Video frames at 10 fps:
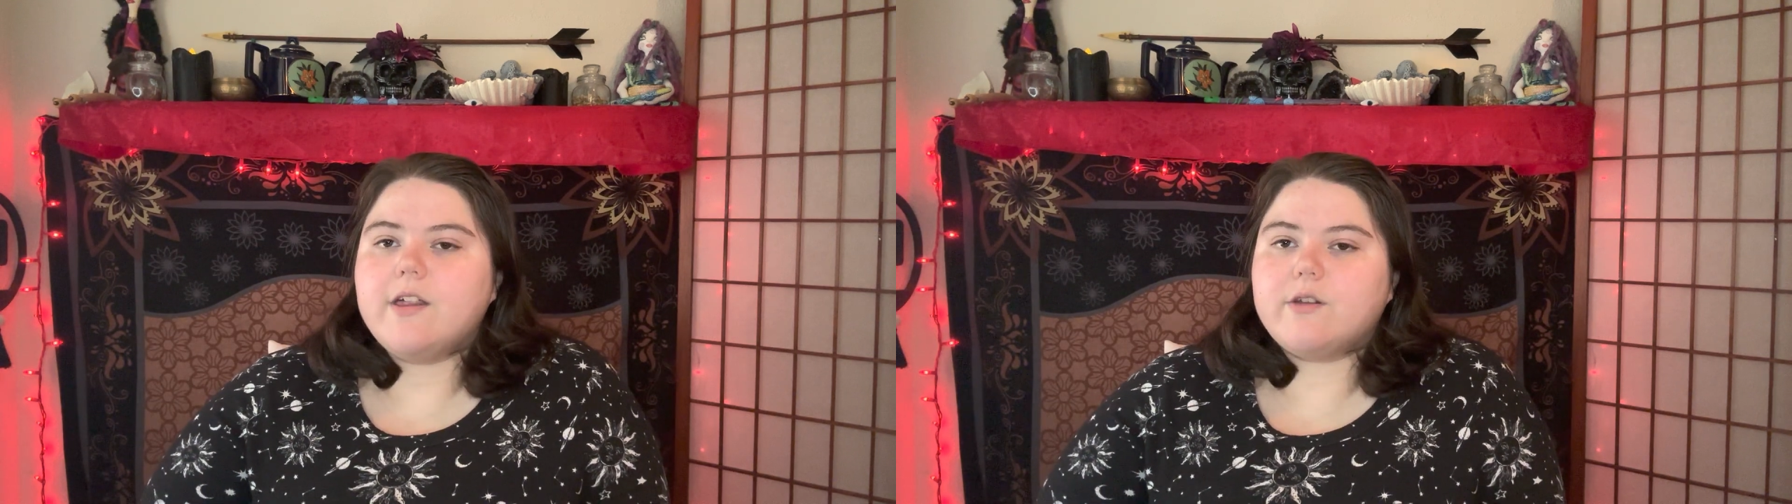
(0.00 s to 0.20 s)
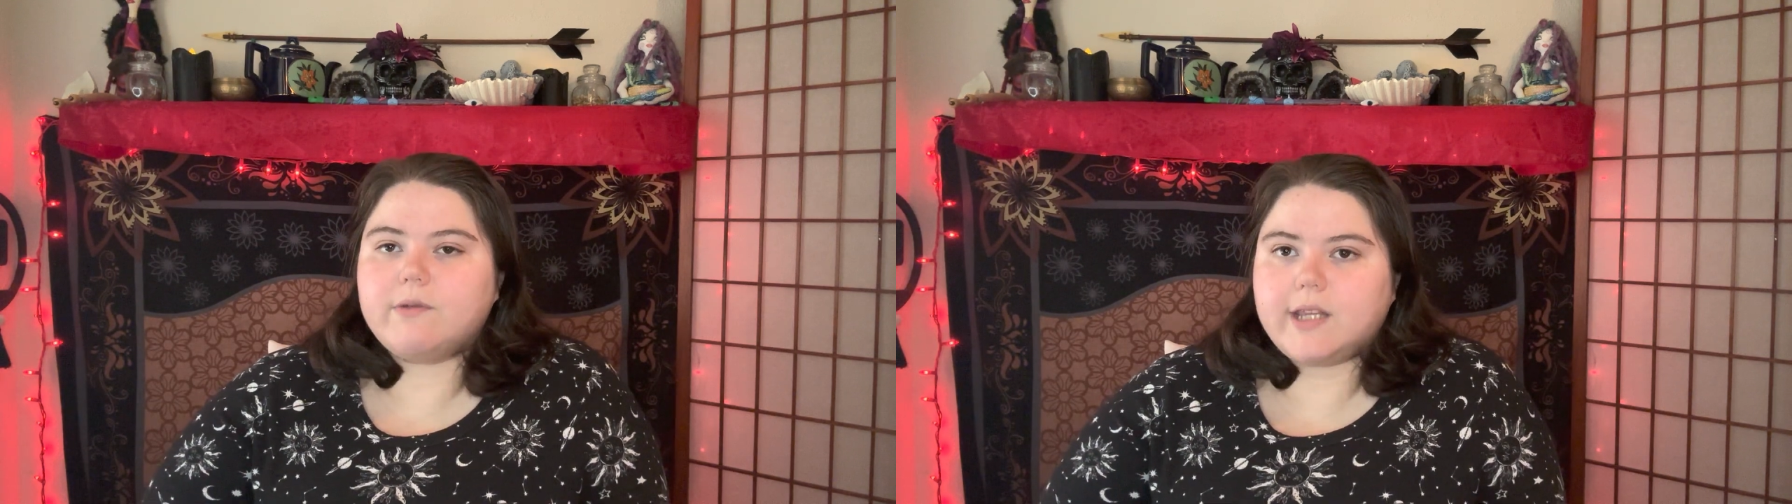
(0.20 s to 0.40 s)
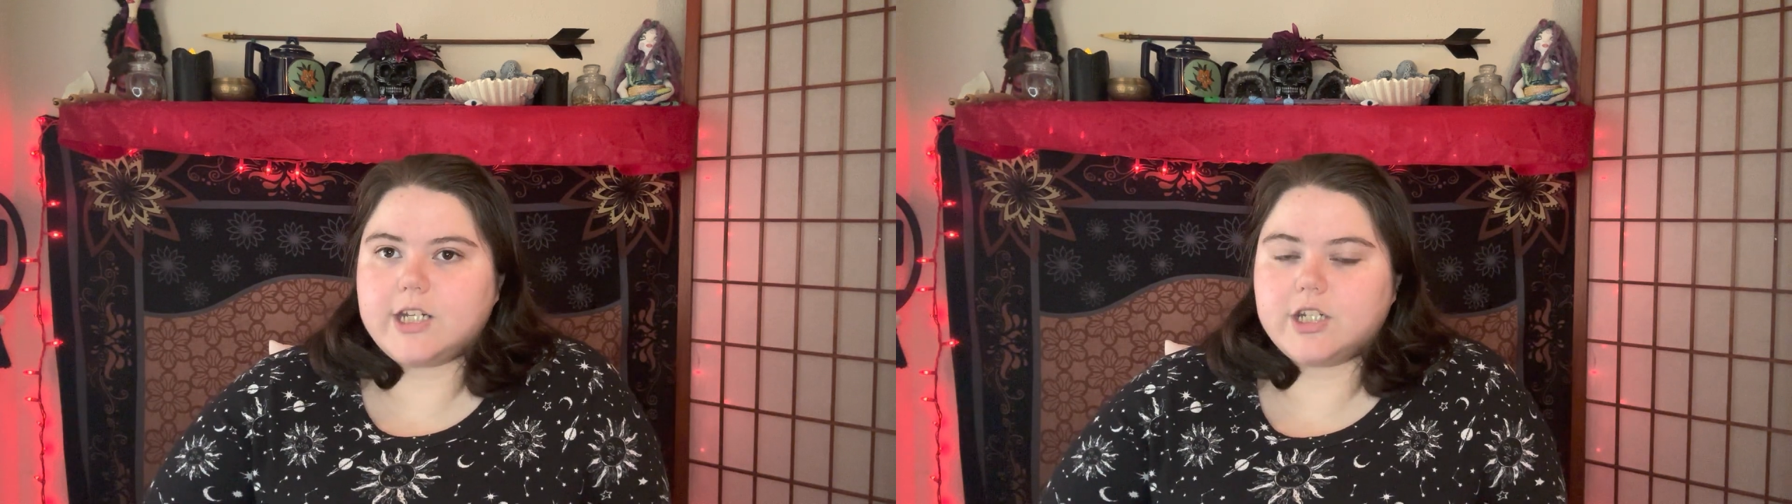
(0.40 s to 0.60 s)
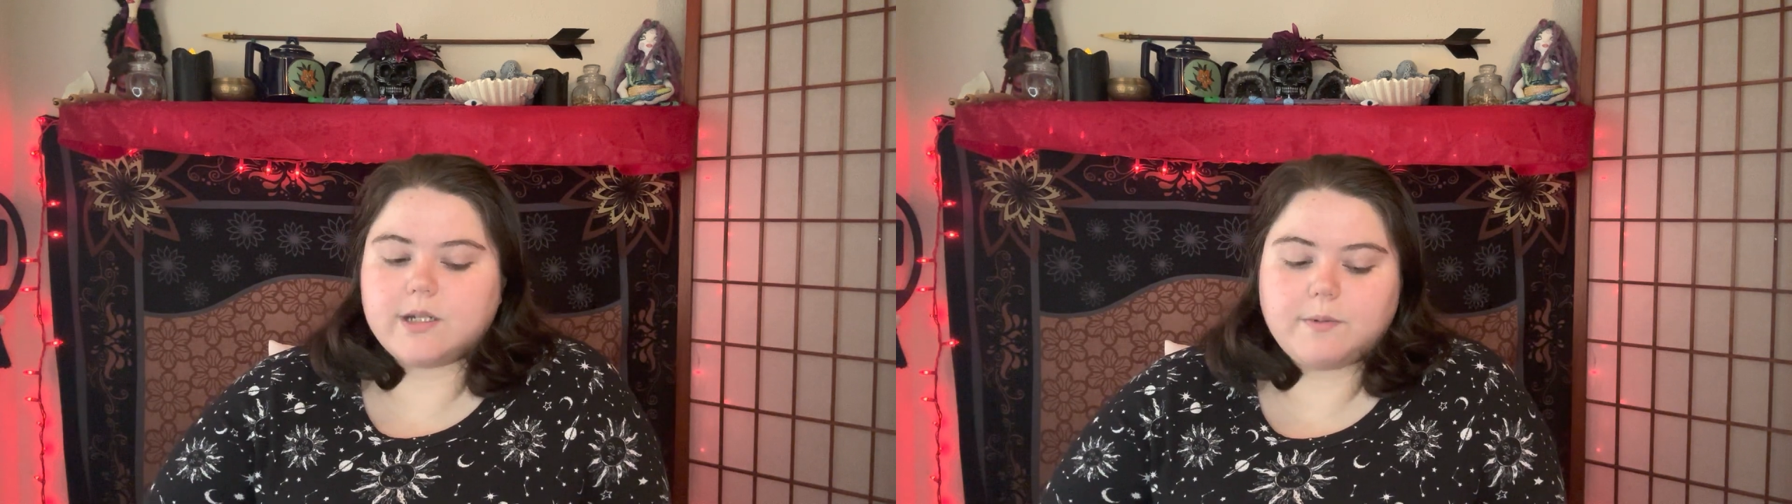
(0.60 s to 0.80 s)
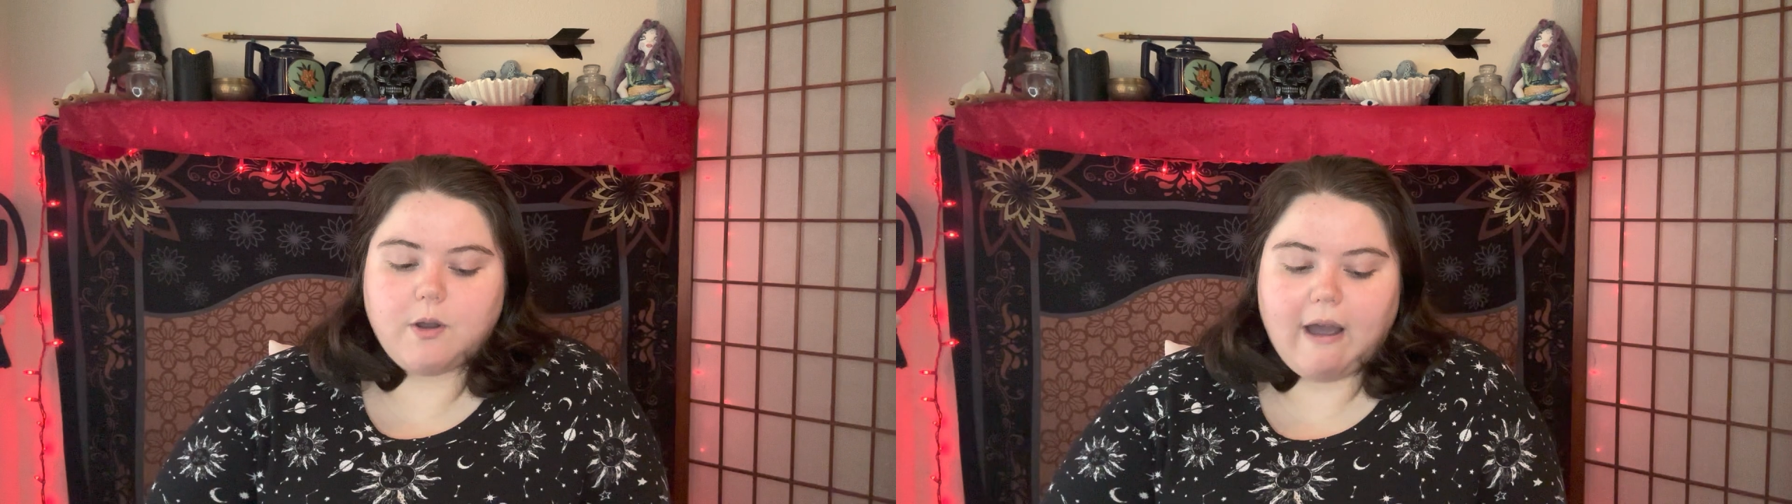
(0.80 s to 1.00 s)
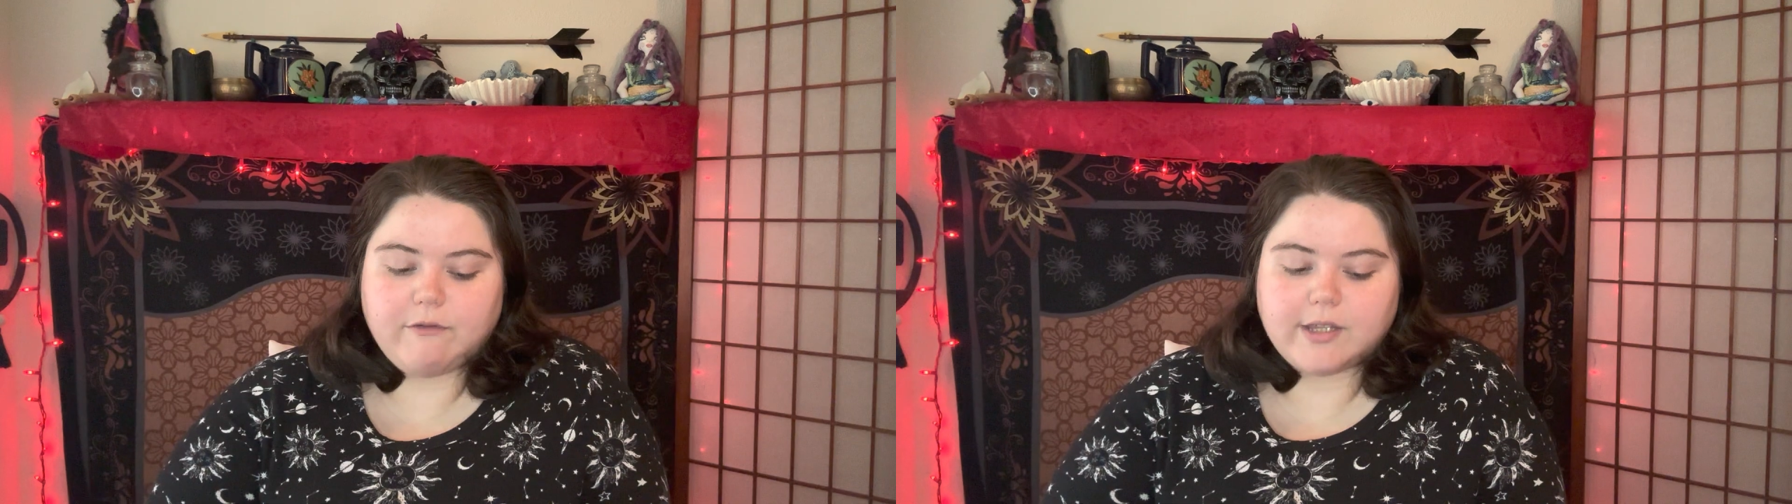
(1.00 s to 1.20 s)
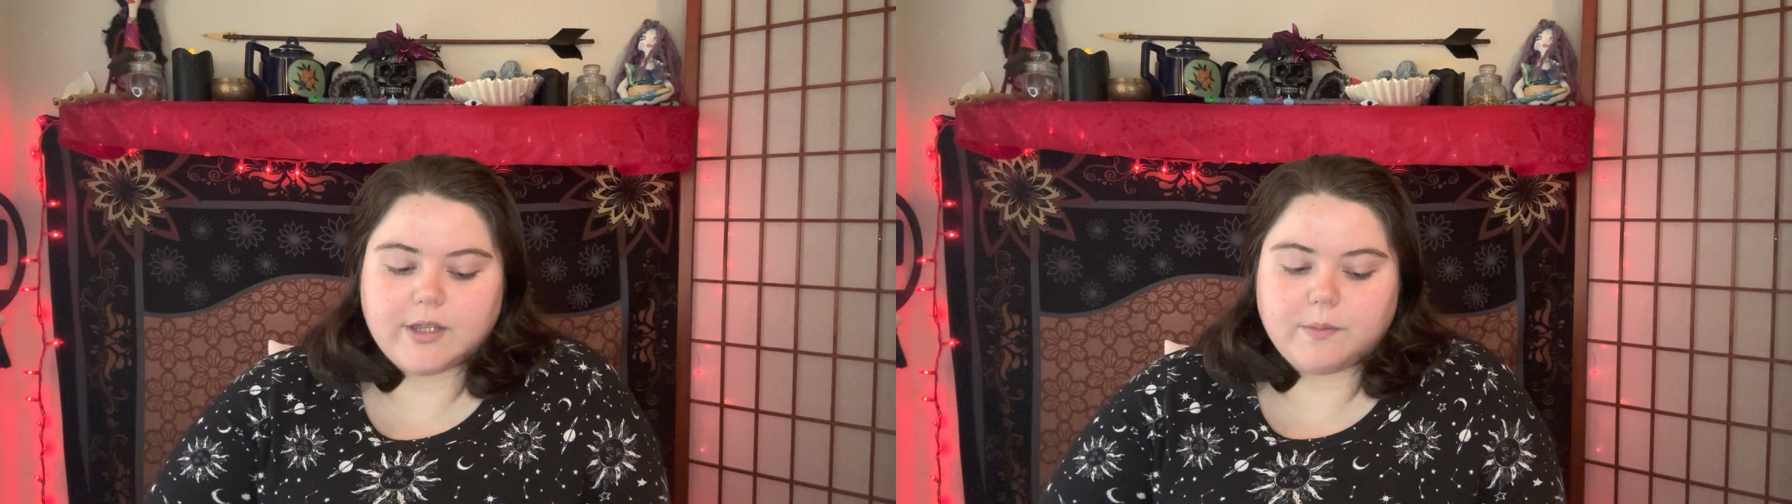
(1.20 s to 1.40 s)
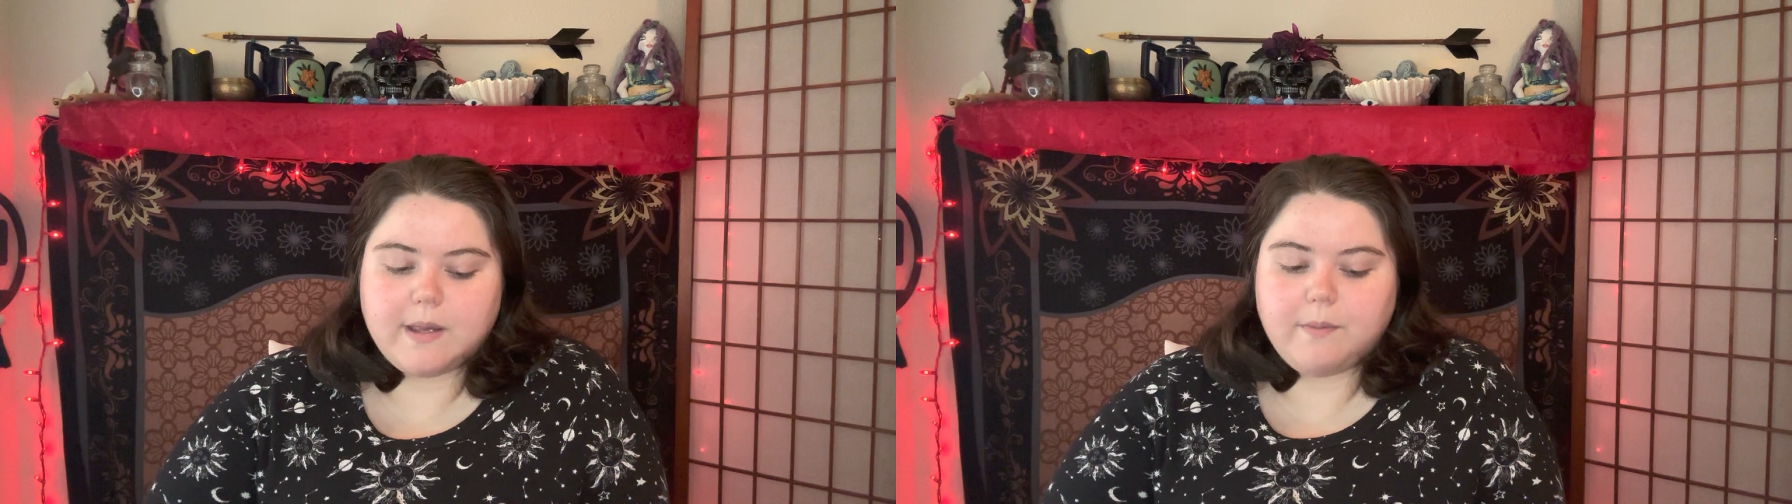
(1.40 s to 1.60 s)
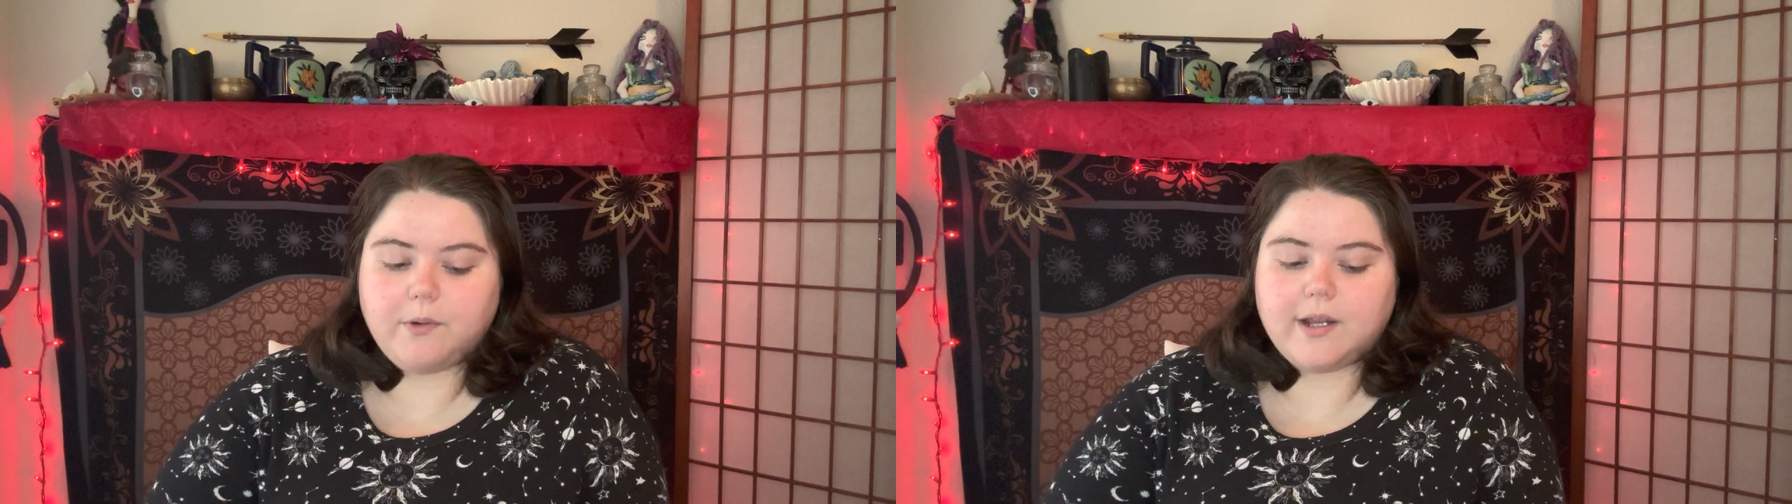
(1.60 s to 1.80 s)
the relationship you have with other people